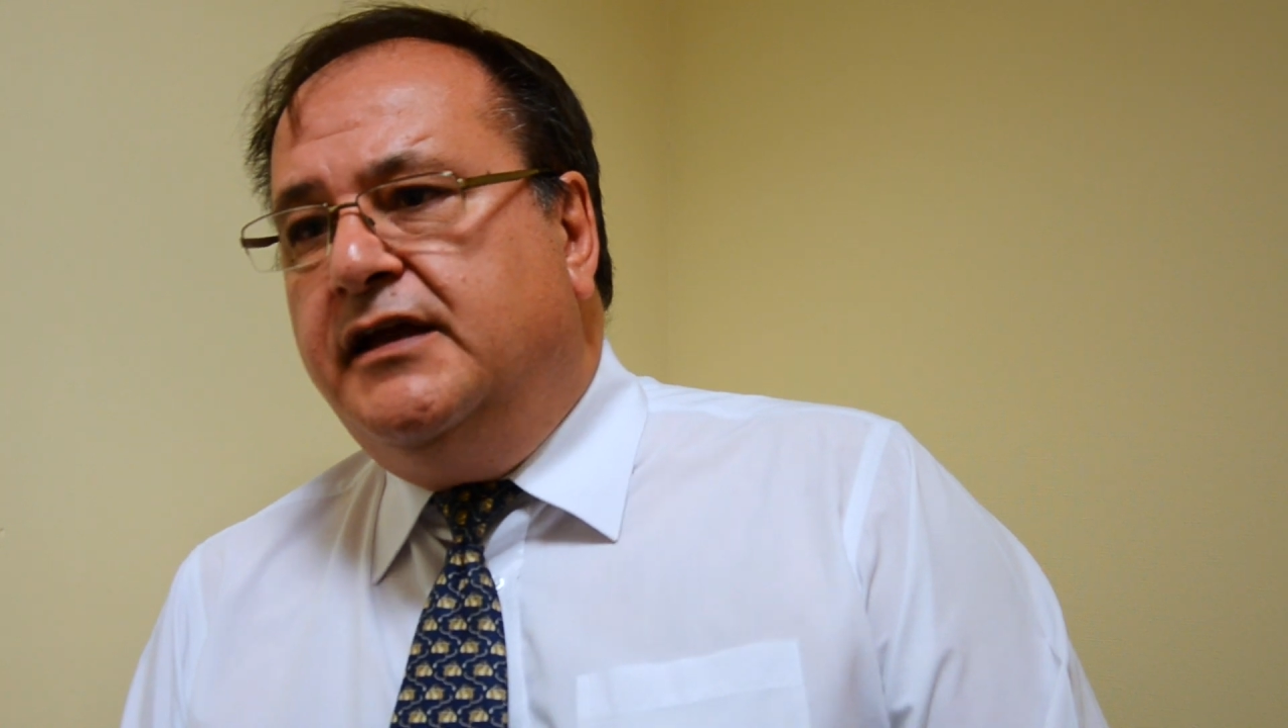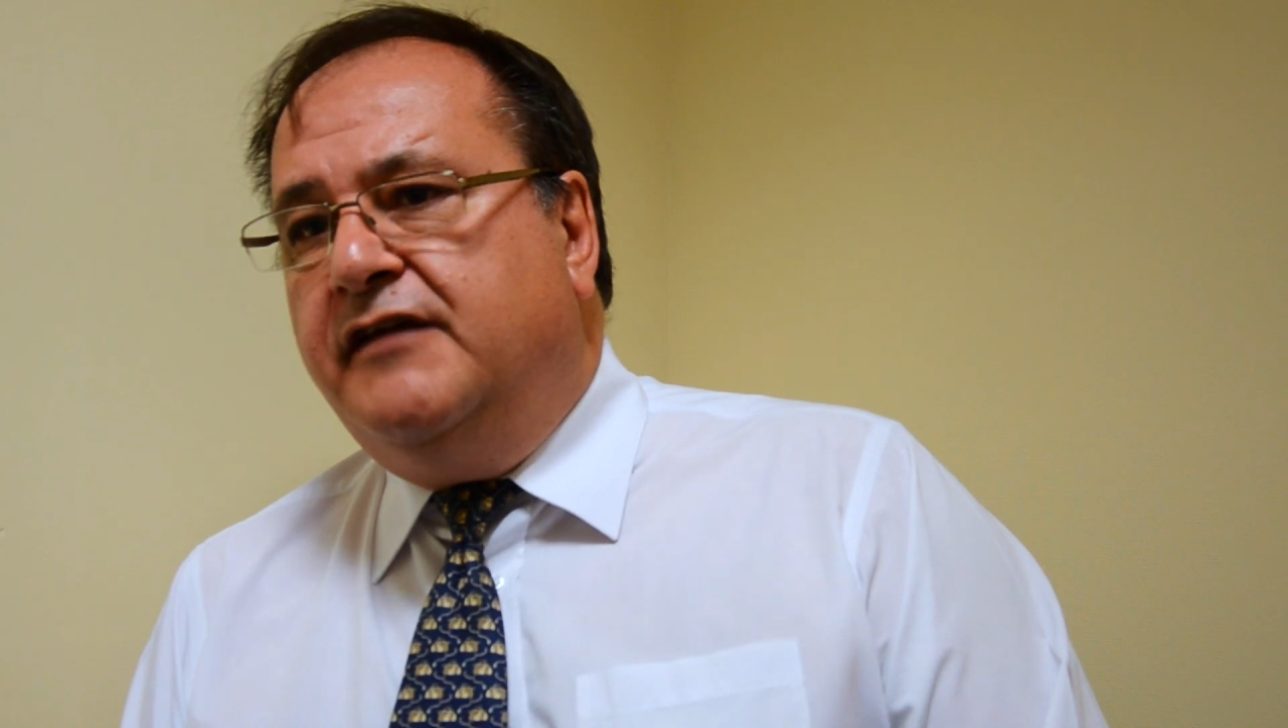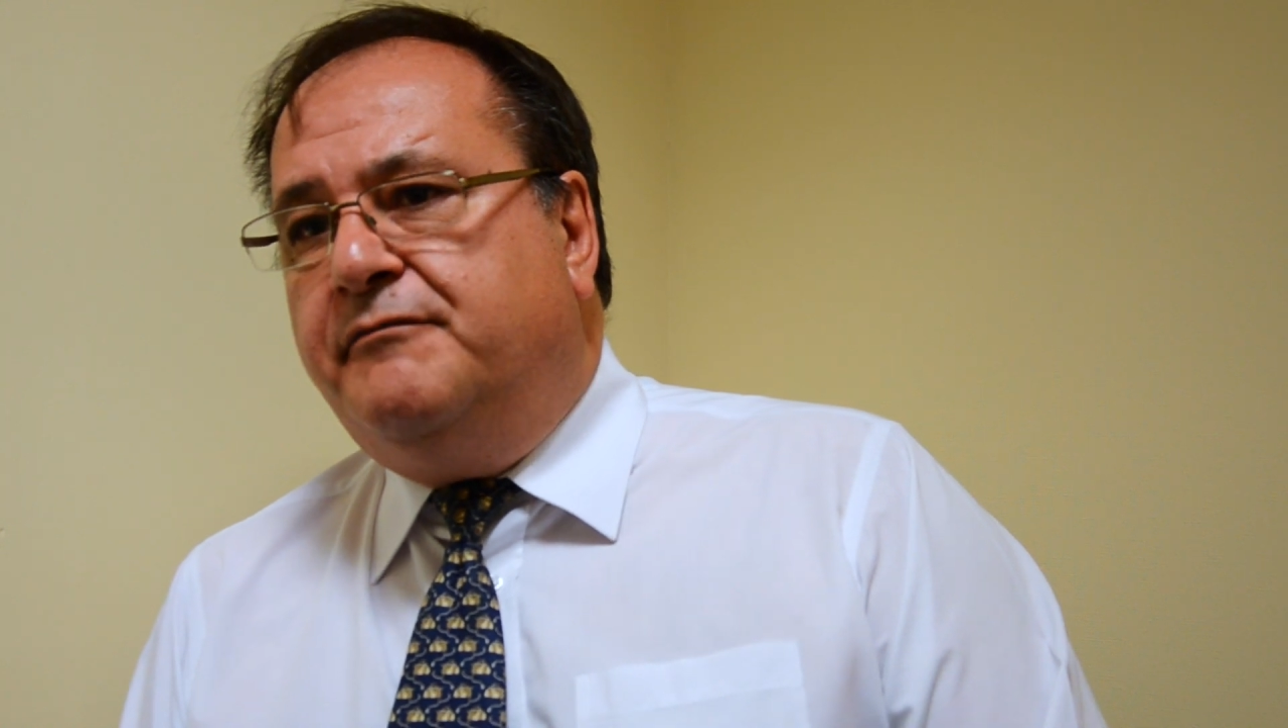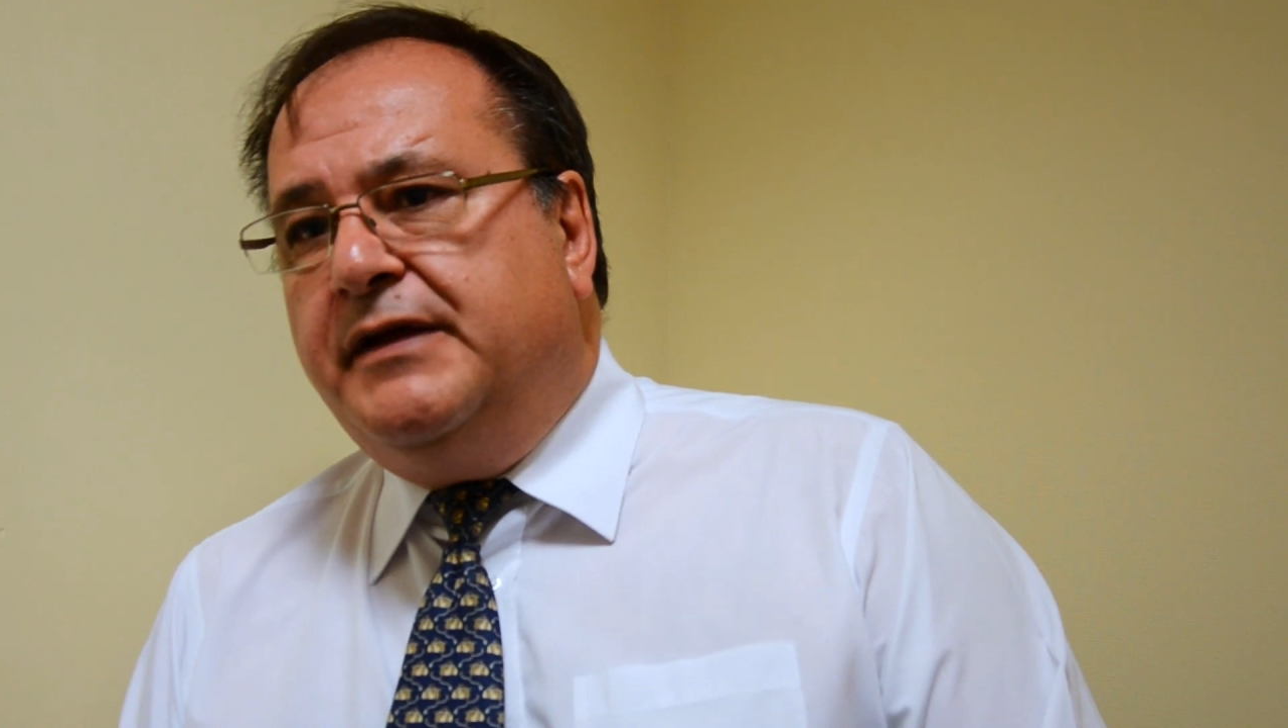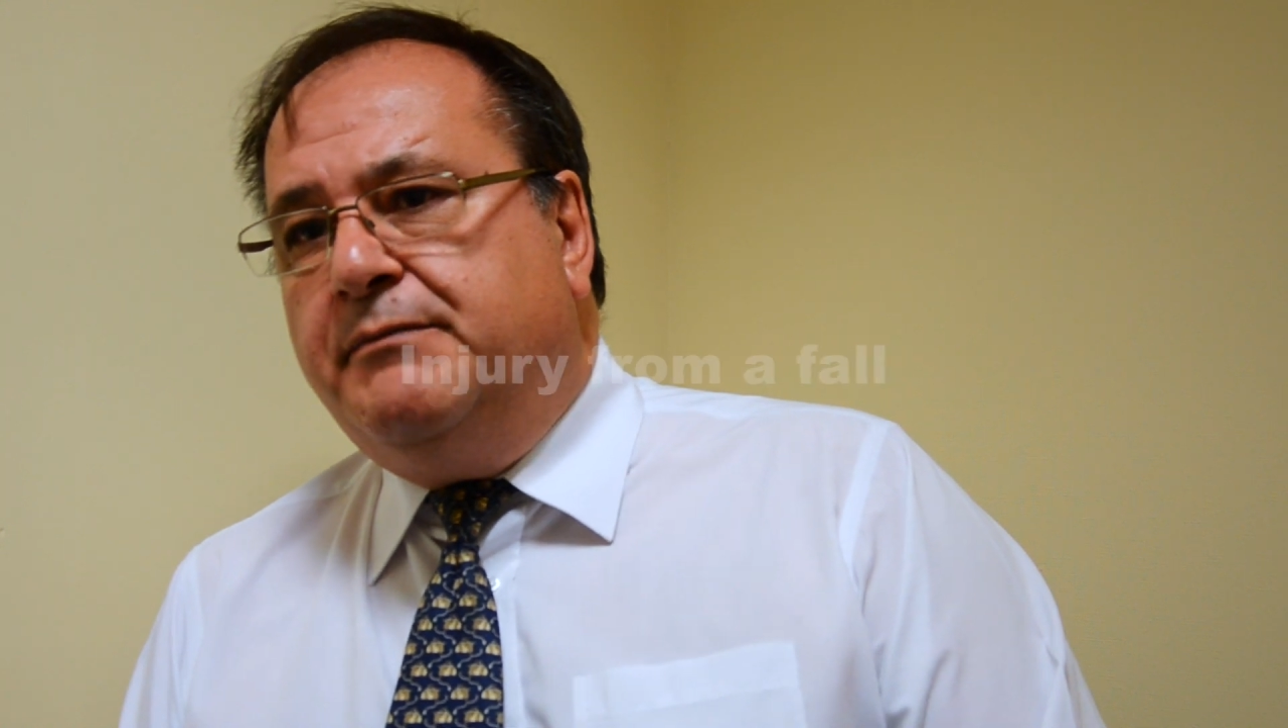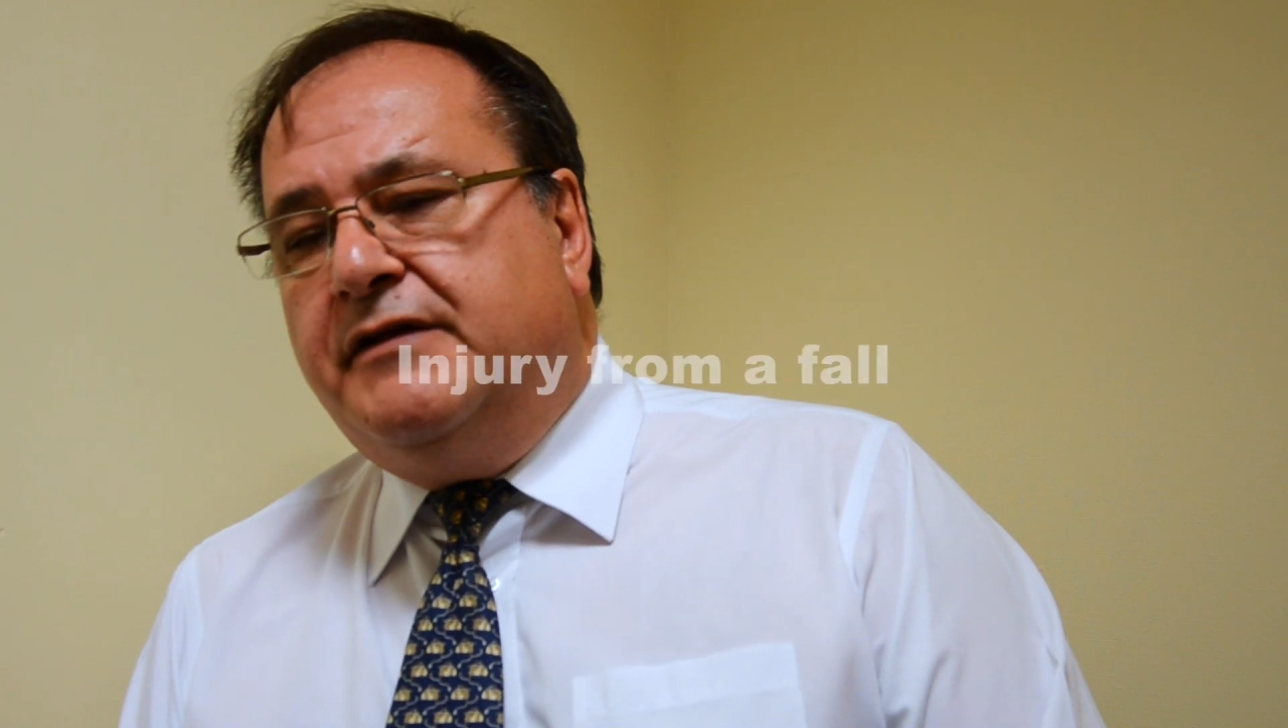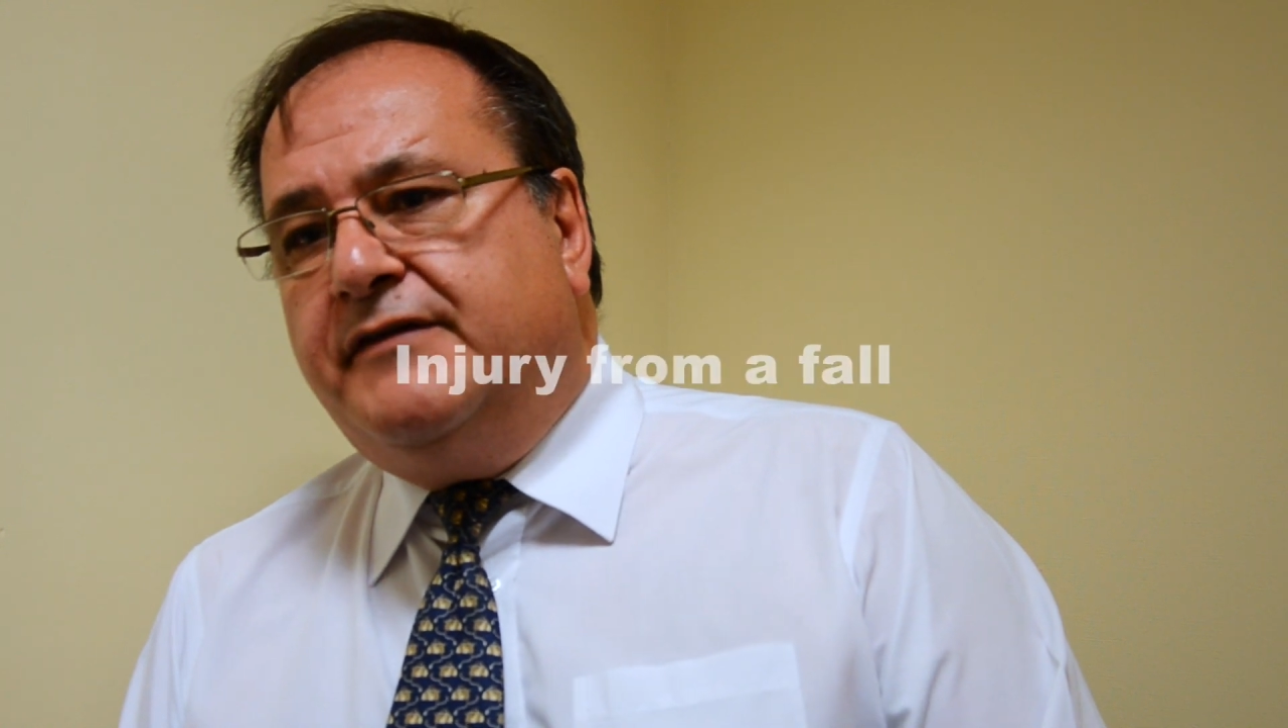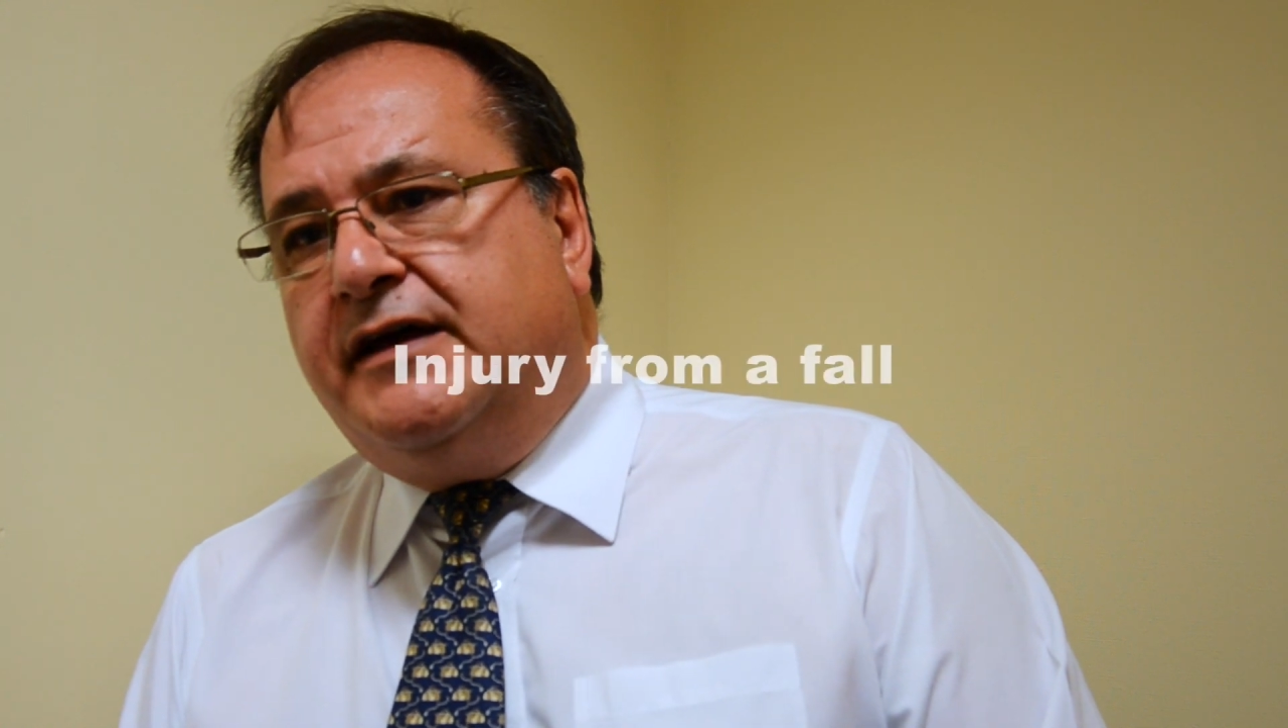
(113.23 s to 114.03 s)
If people have